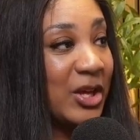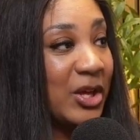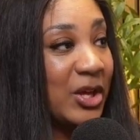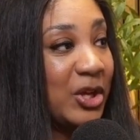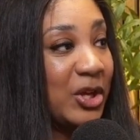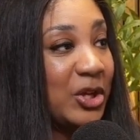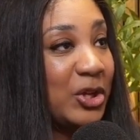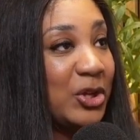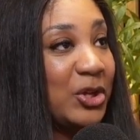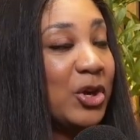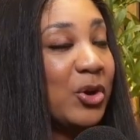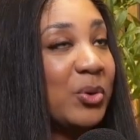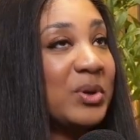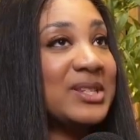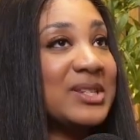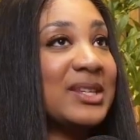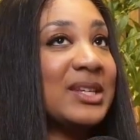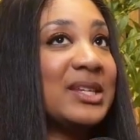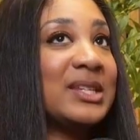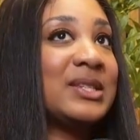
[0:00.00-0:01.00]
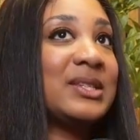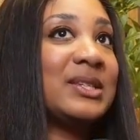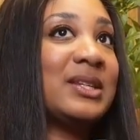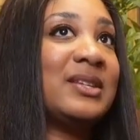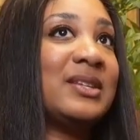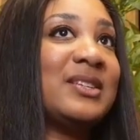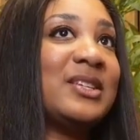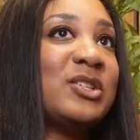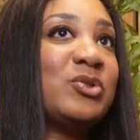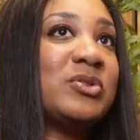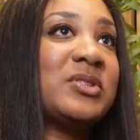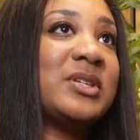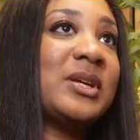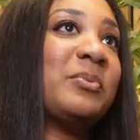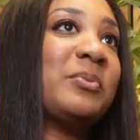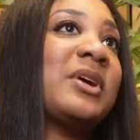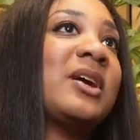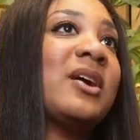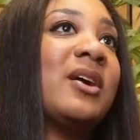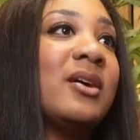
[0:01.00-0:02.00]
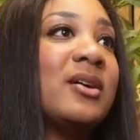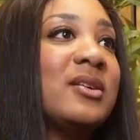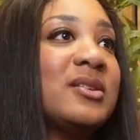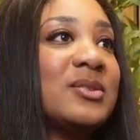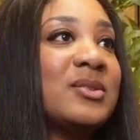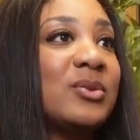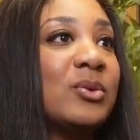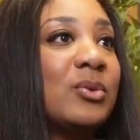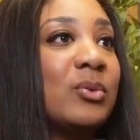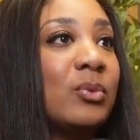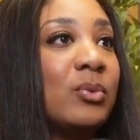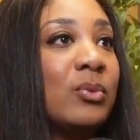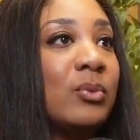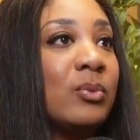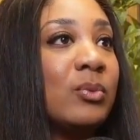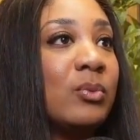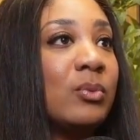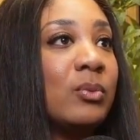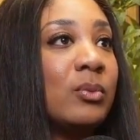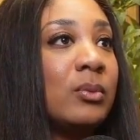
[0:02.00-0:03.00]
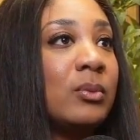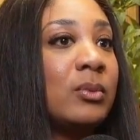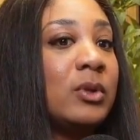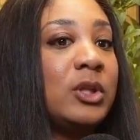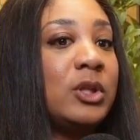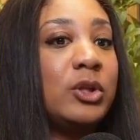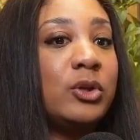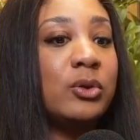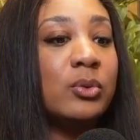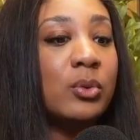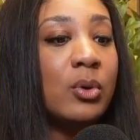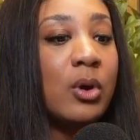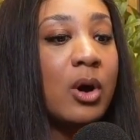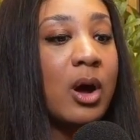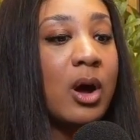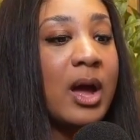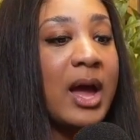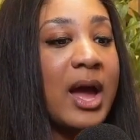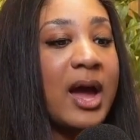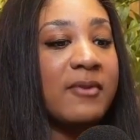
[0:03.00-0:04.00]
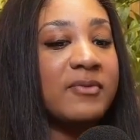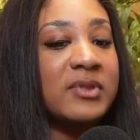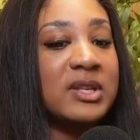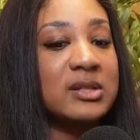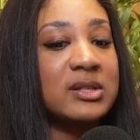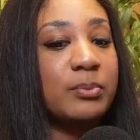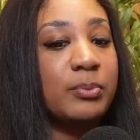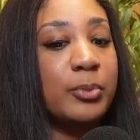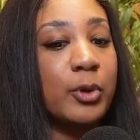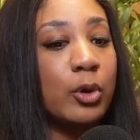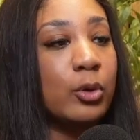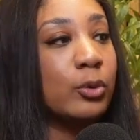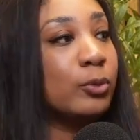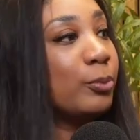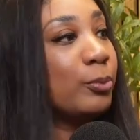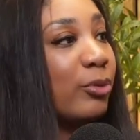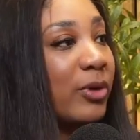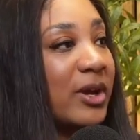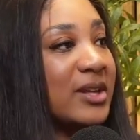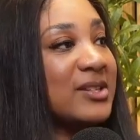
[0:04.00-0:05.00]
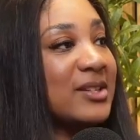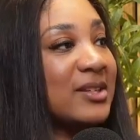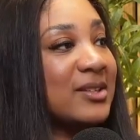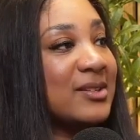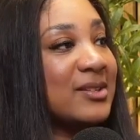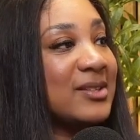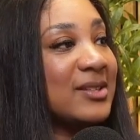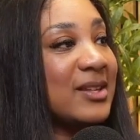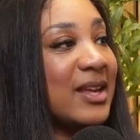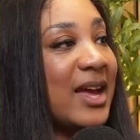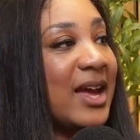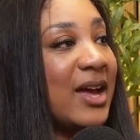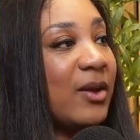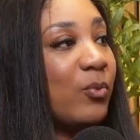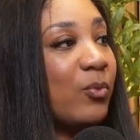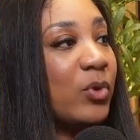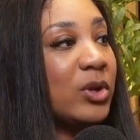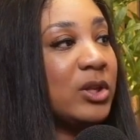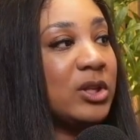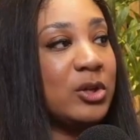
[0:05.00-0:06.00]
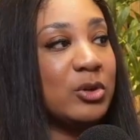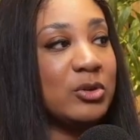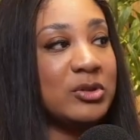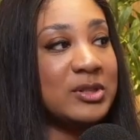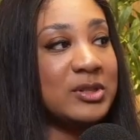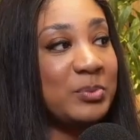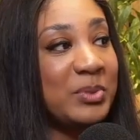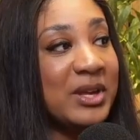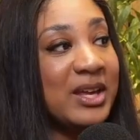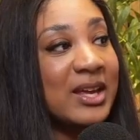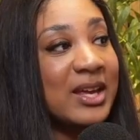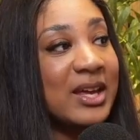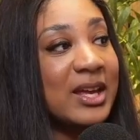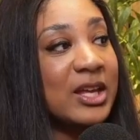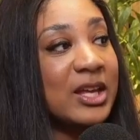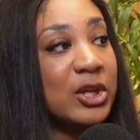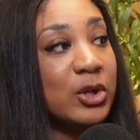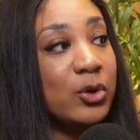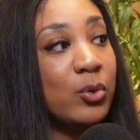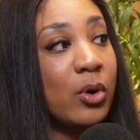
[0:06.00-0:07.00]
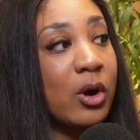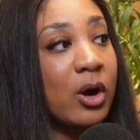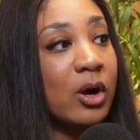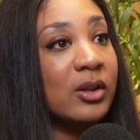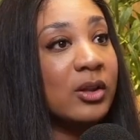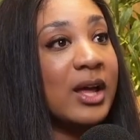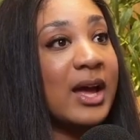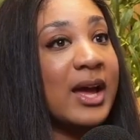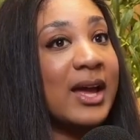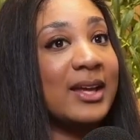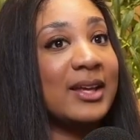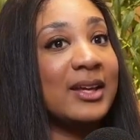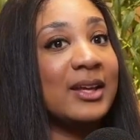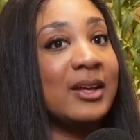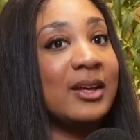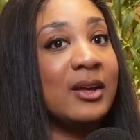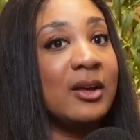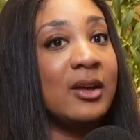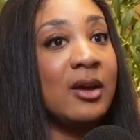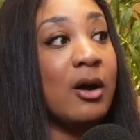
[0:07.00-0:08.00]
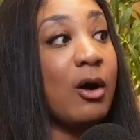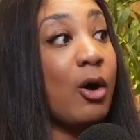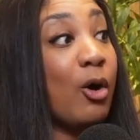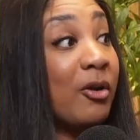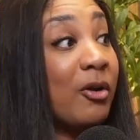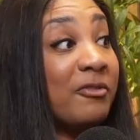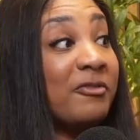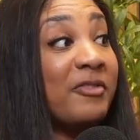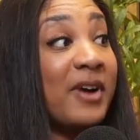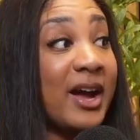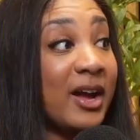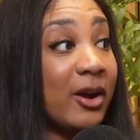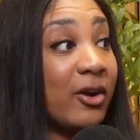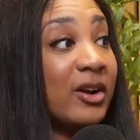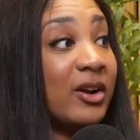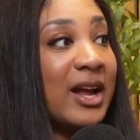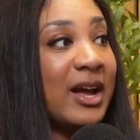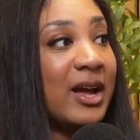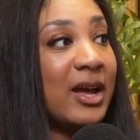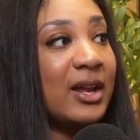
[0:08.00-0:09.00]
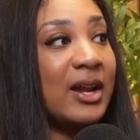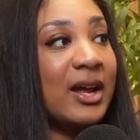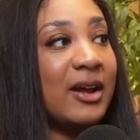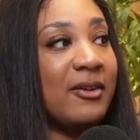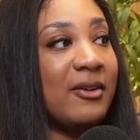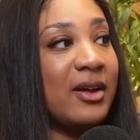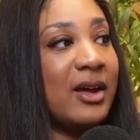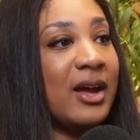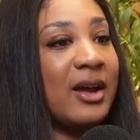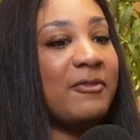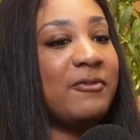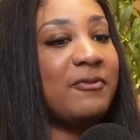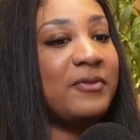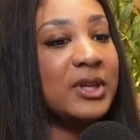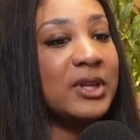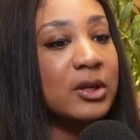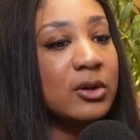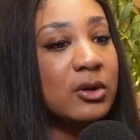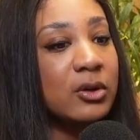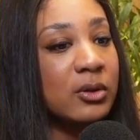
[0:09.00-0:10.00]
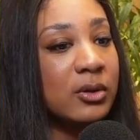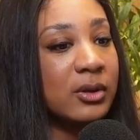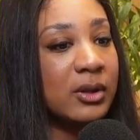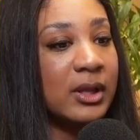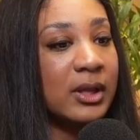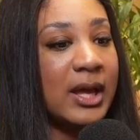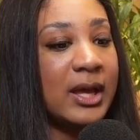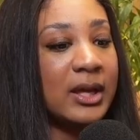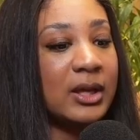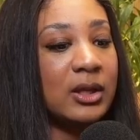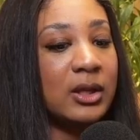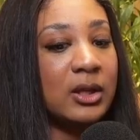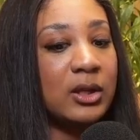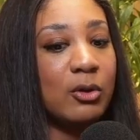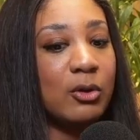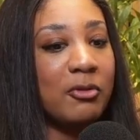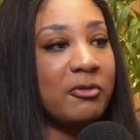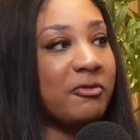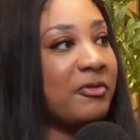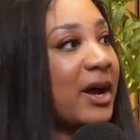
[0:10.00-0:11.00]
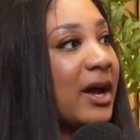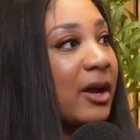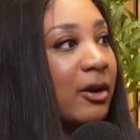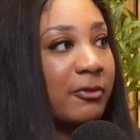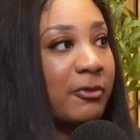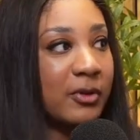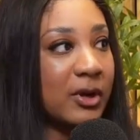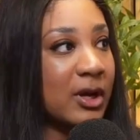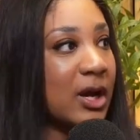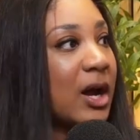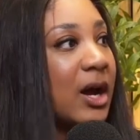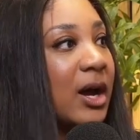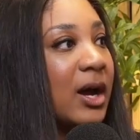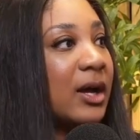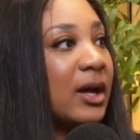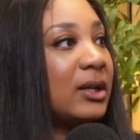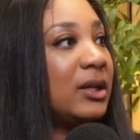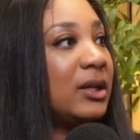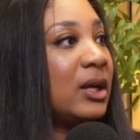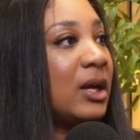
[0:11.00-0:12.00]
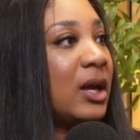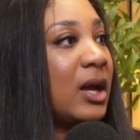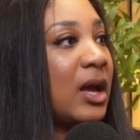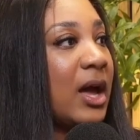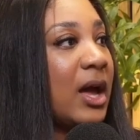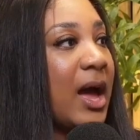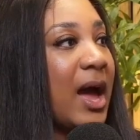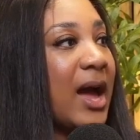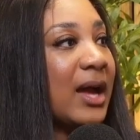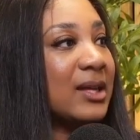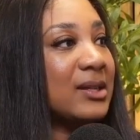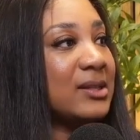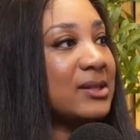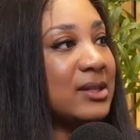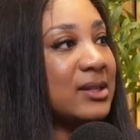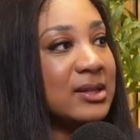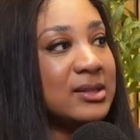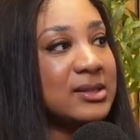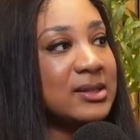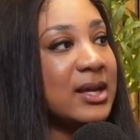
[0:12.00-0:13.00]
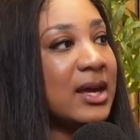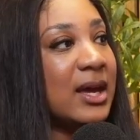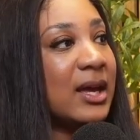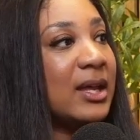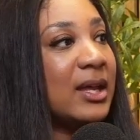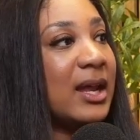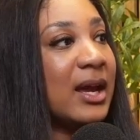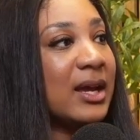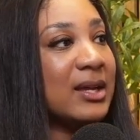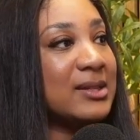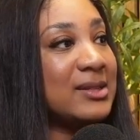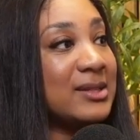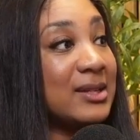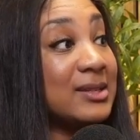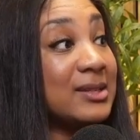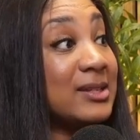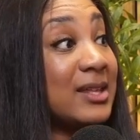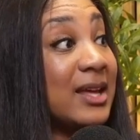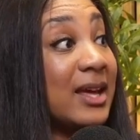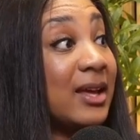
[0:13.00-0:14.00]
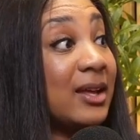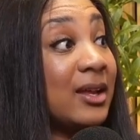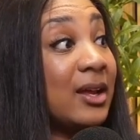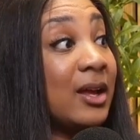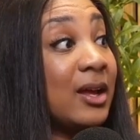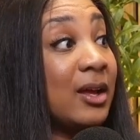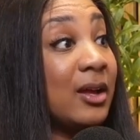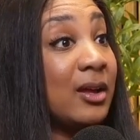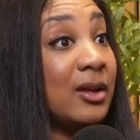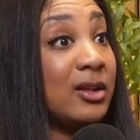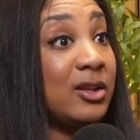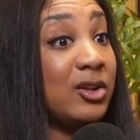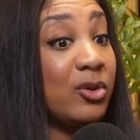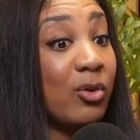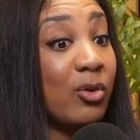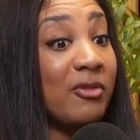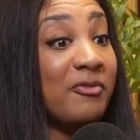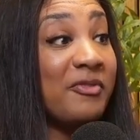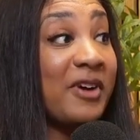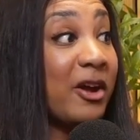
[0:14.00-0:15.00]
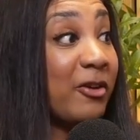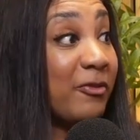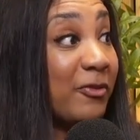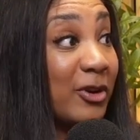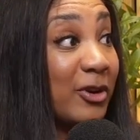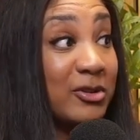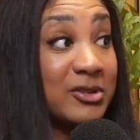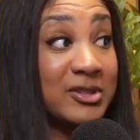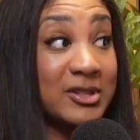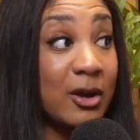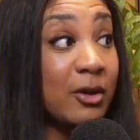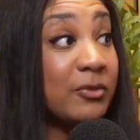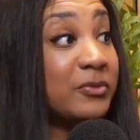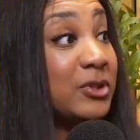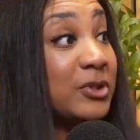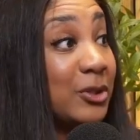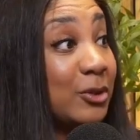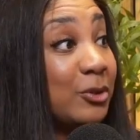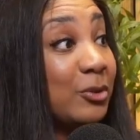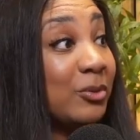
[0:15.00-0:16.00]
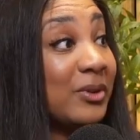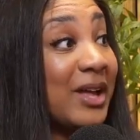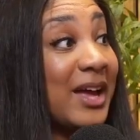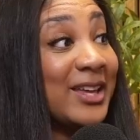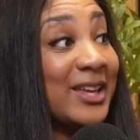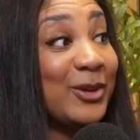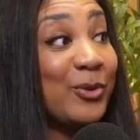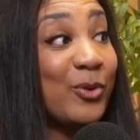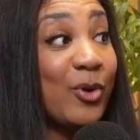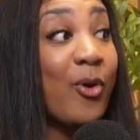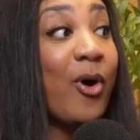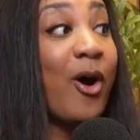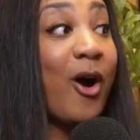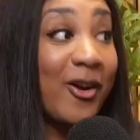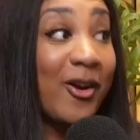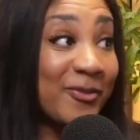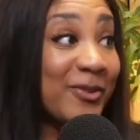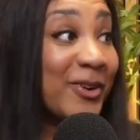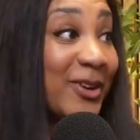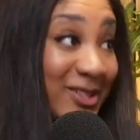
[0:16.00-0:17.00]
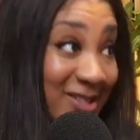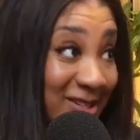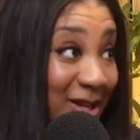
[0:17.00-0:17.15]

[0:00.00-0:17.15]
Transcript: It's interesting because you have this bold presence, and when you're speaking, you are like on fire. And I feel like you're fire for God. I can sense that, and I can sense that you're on fire for yourself too. Yeah. Like you go hard for yourself.